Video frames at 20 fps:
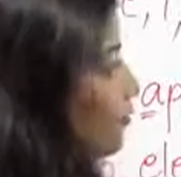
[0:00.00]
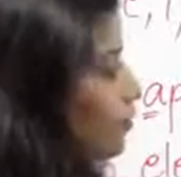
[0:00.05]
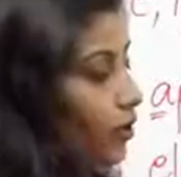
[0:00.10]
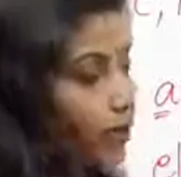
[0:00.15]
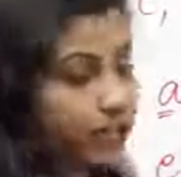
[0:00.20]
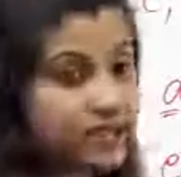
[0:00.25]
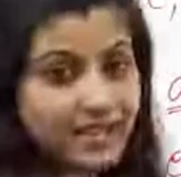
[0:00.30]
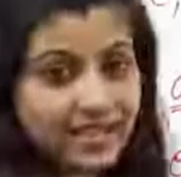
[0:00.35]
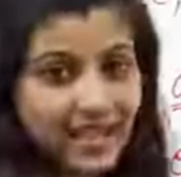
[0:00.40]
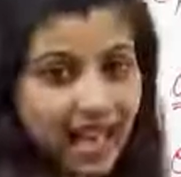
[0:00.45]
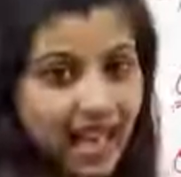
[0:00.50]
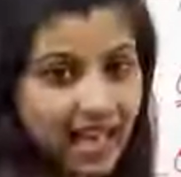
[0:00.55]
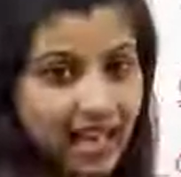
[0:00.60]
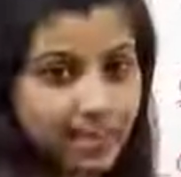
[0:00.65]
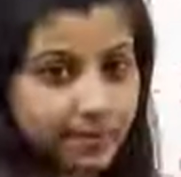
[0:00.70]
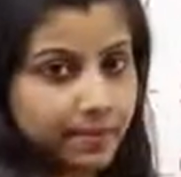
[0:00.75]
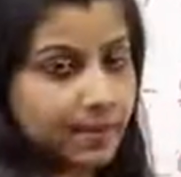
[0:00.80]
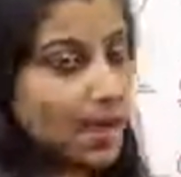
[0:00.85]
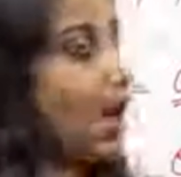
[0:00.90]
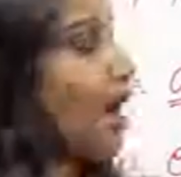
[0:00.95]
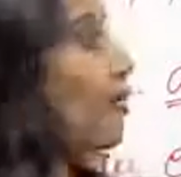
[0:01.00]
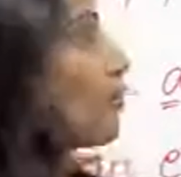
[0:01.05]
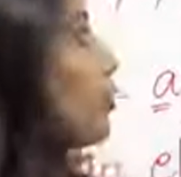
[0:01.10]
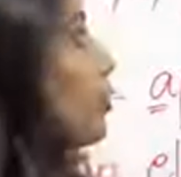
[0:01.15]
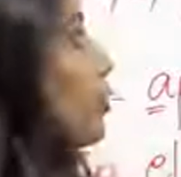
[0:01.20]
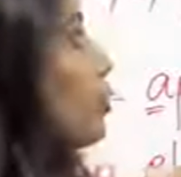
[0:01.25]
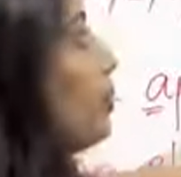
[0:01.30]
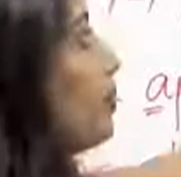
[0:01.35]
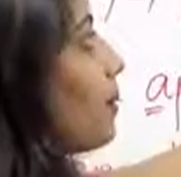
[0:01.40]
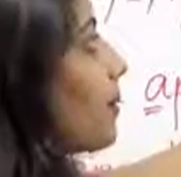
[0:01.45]
first time. I'm
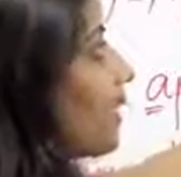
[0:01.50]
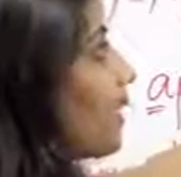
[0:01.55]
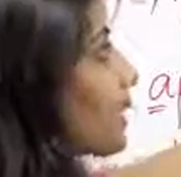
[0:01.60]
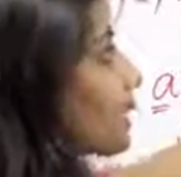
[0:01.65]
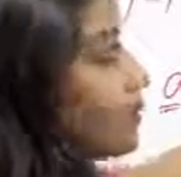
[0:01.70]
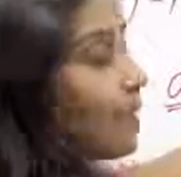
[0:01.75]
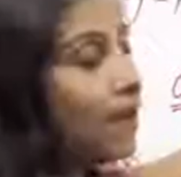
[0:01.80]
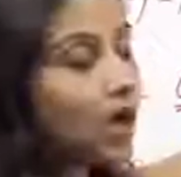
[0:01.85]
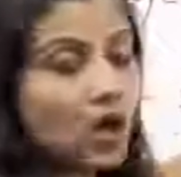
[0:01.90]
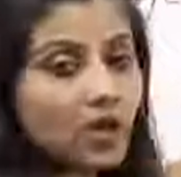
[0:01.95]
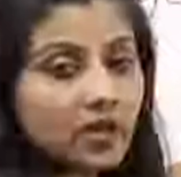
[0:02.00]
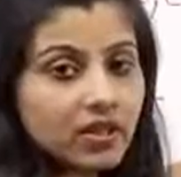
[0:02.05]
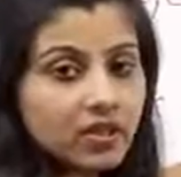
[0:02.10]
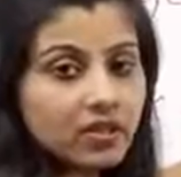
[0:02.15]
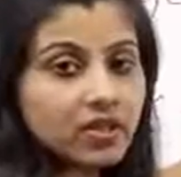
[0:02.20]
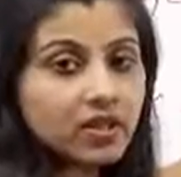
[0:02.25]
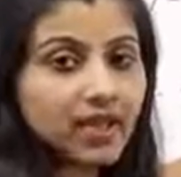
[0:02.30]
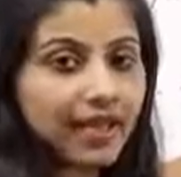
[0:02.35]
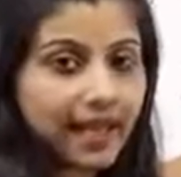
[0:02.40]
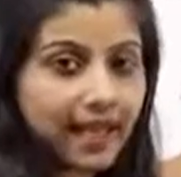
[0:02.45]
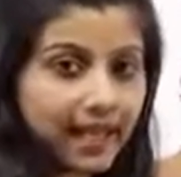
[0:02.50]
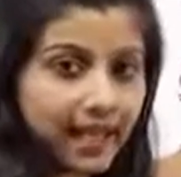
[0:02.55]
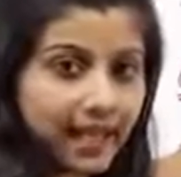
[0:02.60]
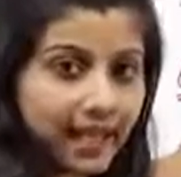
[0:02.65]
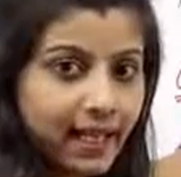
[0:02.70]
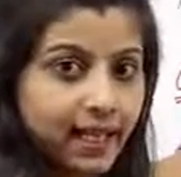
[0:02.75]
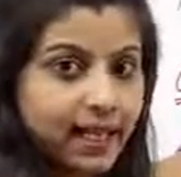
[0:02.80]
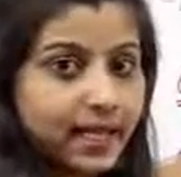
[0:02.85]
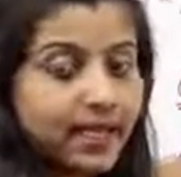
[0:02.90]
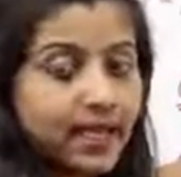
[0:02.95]
going to place my article
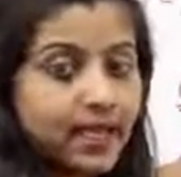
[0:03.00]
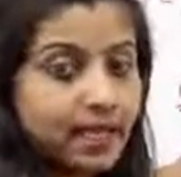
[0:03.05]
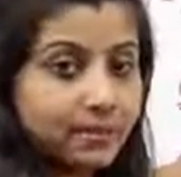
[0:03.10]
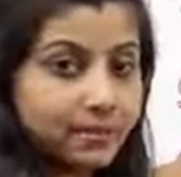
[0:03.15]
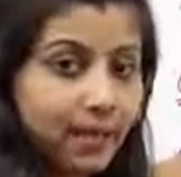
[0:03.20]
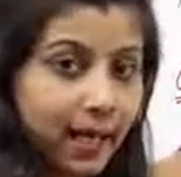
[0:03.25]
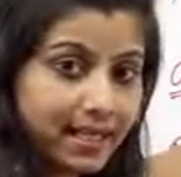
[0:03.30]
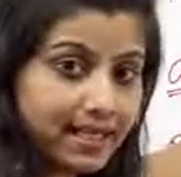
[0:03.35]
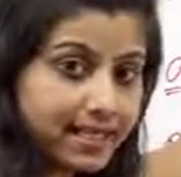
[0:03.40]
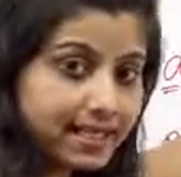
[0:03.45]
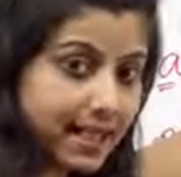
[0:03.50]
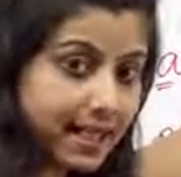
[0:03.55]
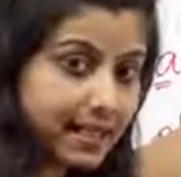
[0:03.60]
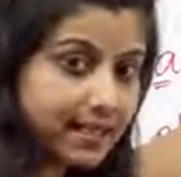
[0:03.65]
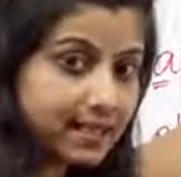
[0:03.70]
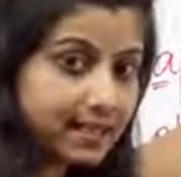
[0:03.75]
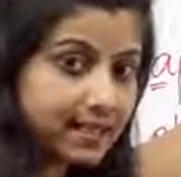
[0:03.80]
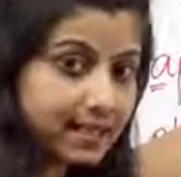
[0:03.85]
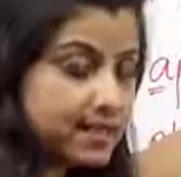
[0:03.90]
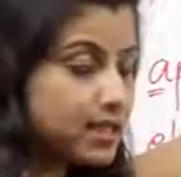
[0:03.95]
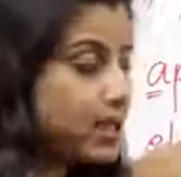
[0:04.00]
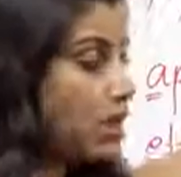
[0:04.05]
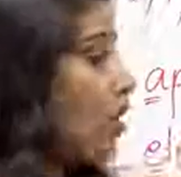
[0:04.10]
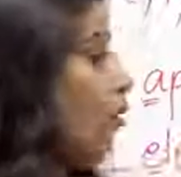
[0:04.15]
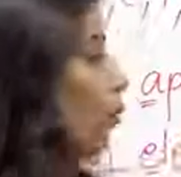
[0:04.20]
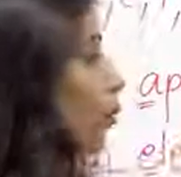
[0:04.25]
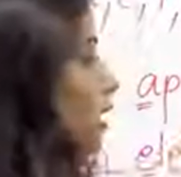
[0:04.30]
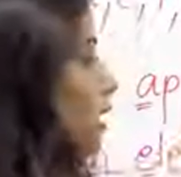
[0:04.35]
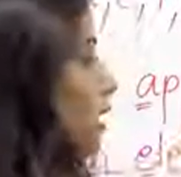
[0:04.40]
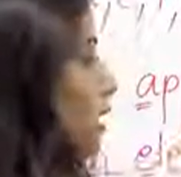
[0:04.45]
A in my sentence
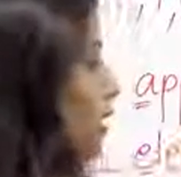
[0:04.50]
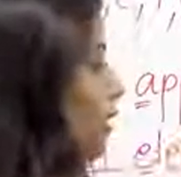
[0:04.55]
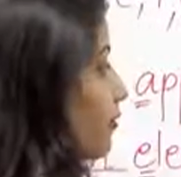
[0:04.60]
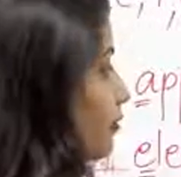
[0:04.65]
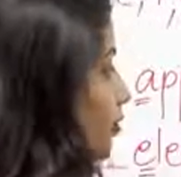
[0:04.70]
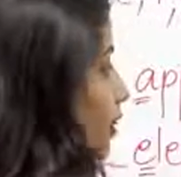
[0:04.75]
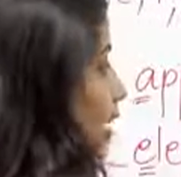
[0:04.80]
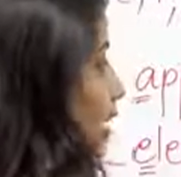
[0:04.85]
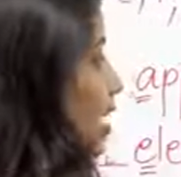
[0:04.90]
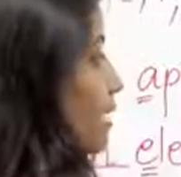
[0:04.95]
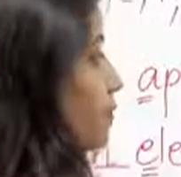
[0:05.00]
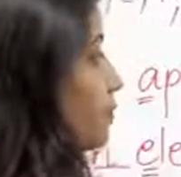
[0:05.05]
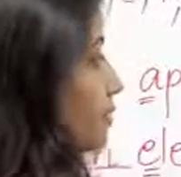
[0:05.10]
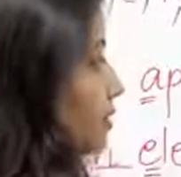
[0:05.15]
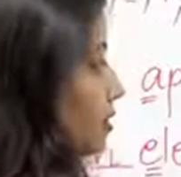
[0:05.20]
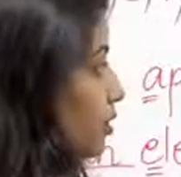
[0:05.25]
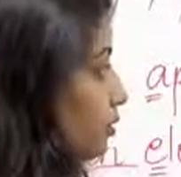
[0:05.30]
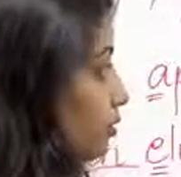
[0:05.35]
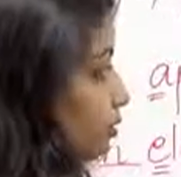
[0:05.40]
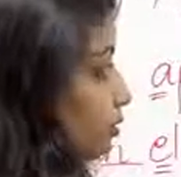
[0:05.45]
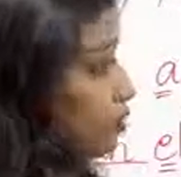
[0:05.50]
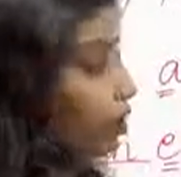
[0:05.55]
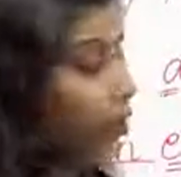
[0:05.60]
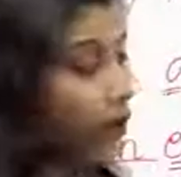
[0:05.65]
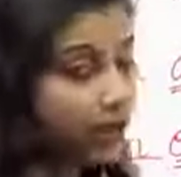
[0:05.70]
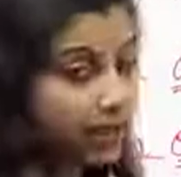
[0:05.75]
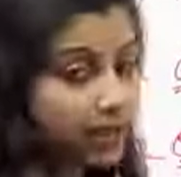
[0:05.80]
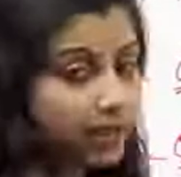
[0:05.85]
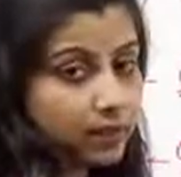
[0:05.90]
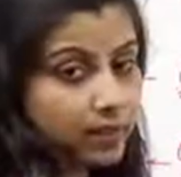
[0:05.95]
whenever I'm
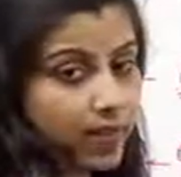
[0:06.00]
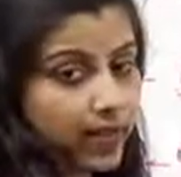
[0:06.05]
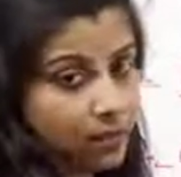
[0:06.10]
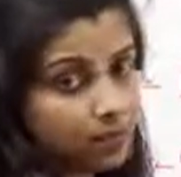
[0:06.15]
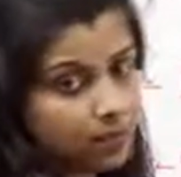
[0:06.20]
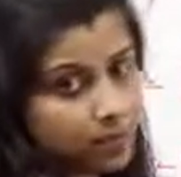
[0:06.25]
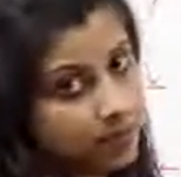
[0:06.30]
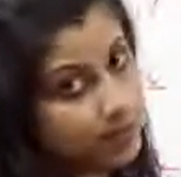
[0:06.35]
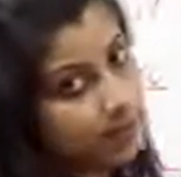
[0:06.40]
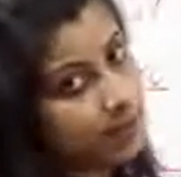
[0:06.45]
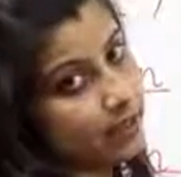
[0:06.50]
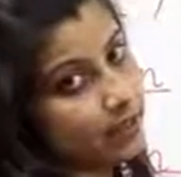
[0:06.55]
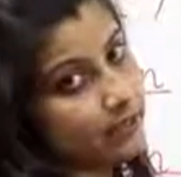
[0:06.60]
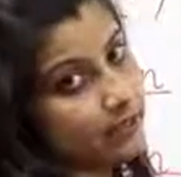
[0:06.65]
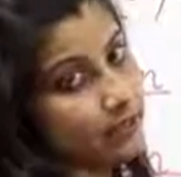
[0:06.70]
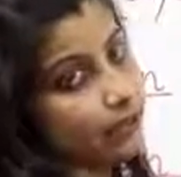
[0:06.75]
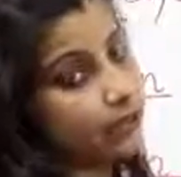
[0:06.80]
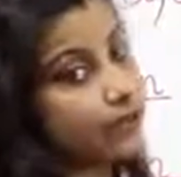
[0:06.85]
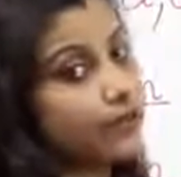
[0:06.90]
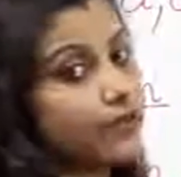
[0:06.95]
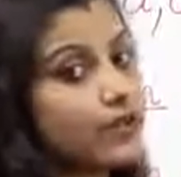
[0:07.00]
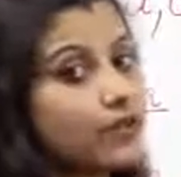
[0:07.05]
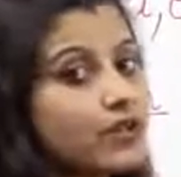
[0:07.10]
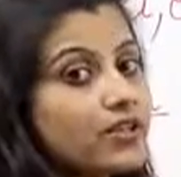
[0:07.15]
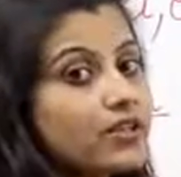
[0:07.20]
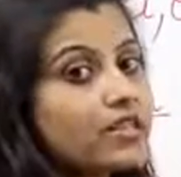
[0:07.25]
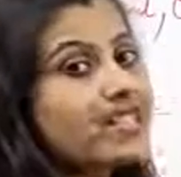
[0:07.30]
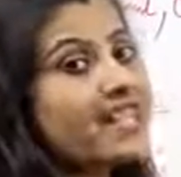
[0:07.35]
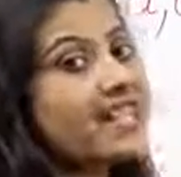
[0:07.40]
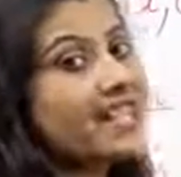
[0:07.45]
talking about something for the
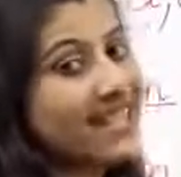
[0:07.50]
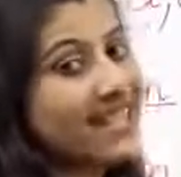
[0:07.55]
first